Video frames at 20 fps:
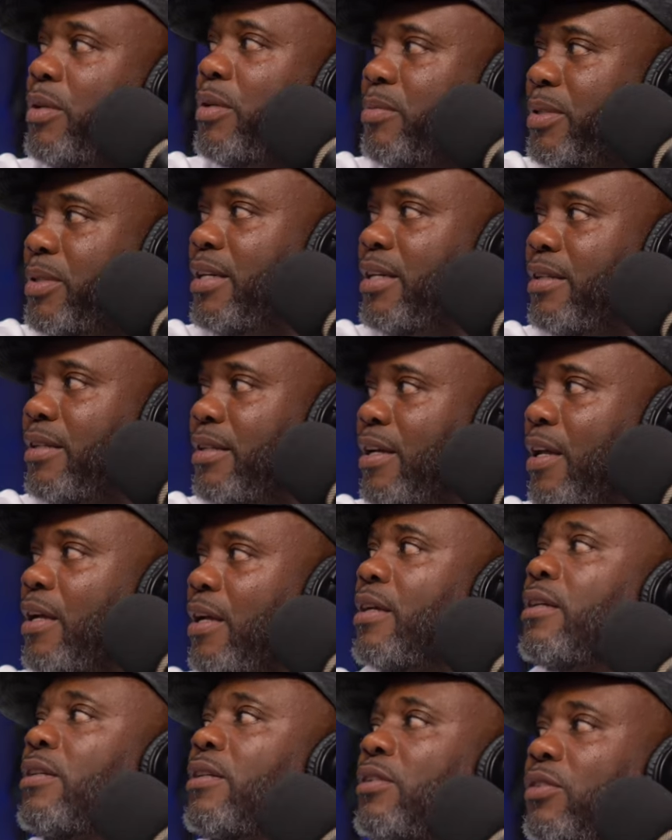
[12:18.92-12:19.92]
You see what I'm saying?
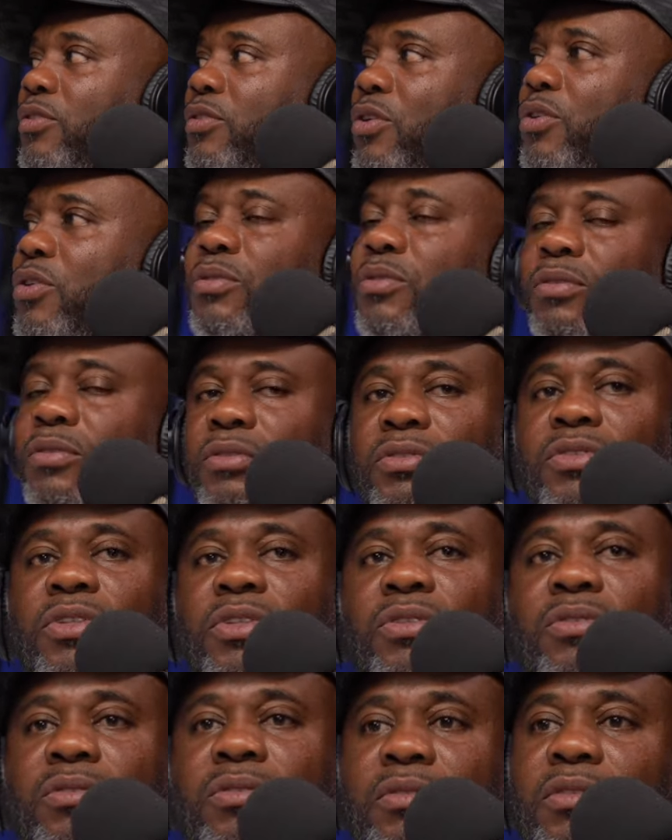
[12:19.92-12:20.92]
Yeah, yeah. So
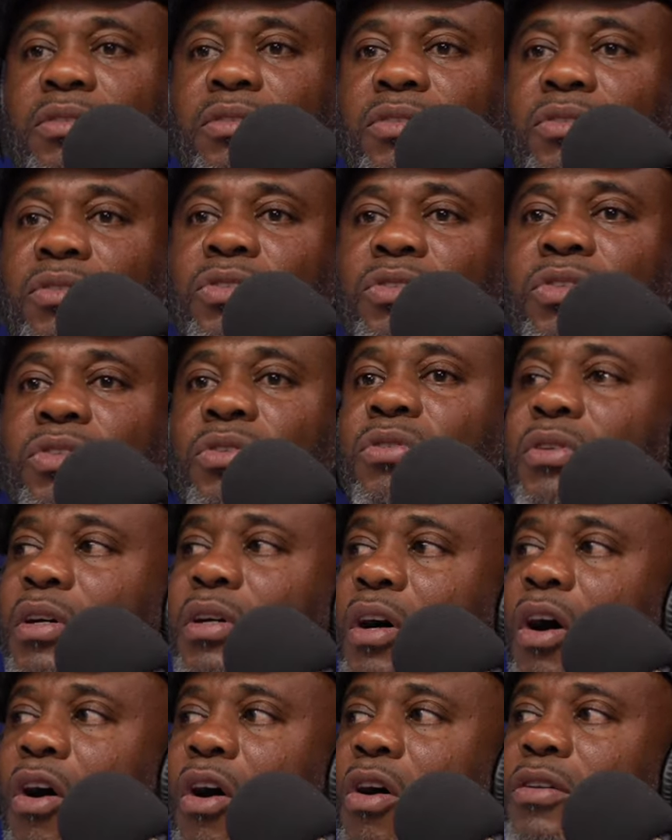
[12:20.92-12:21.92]
so
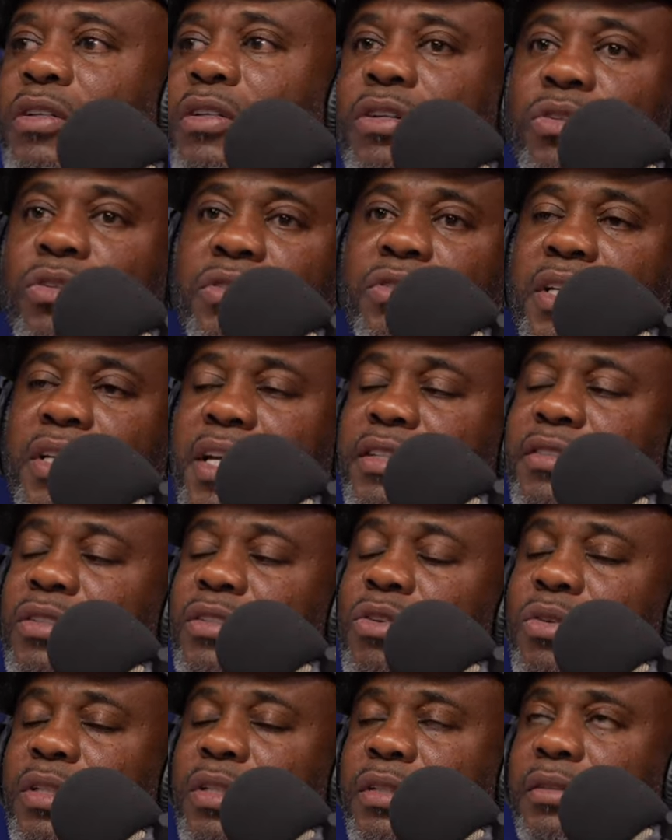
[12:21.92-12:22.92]
so all of those
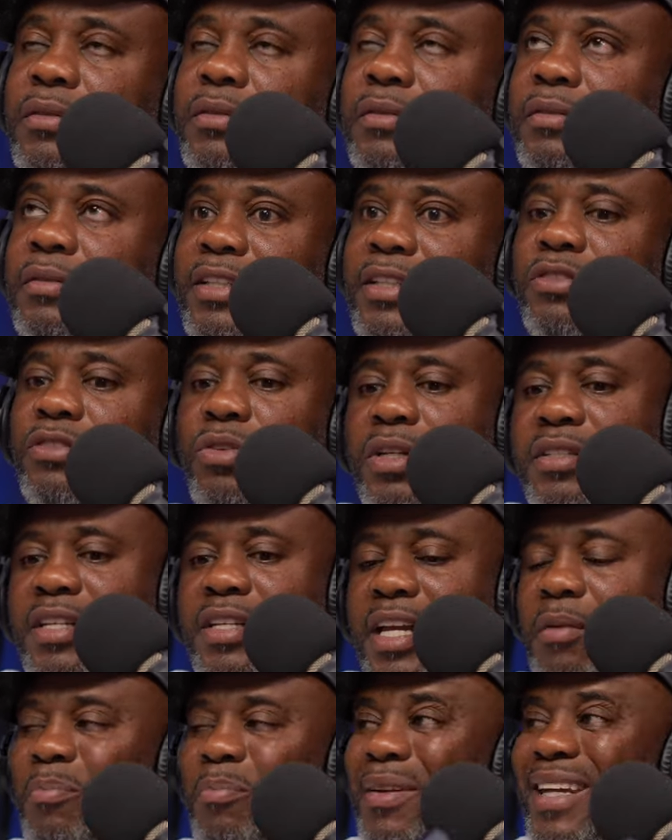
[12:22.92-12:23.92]
things are gonna that's
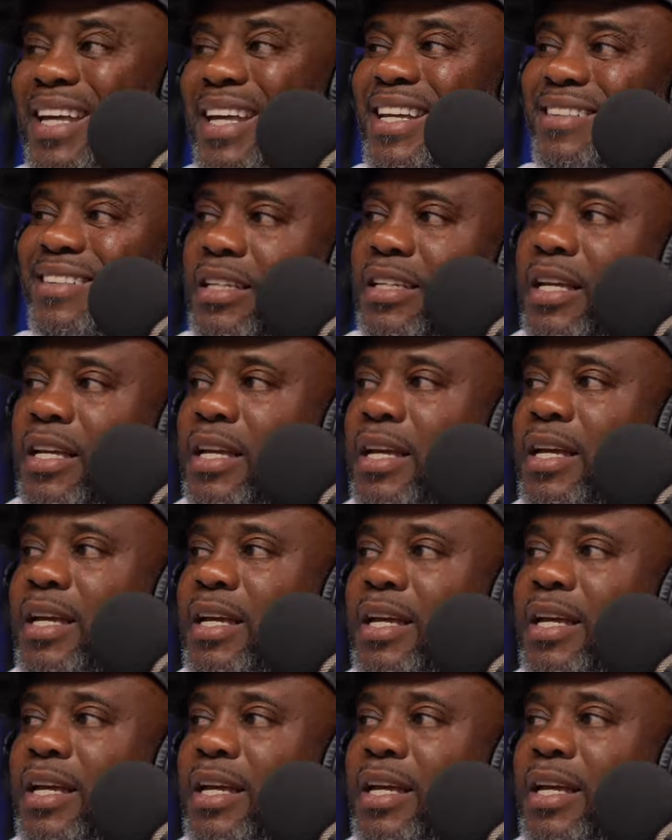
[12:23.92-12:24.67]
gonna take place.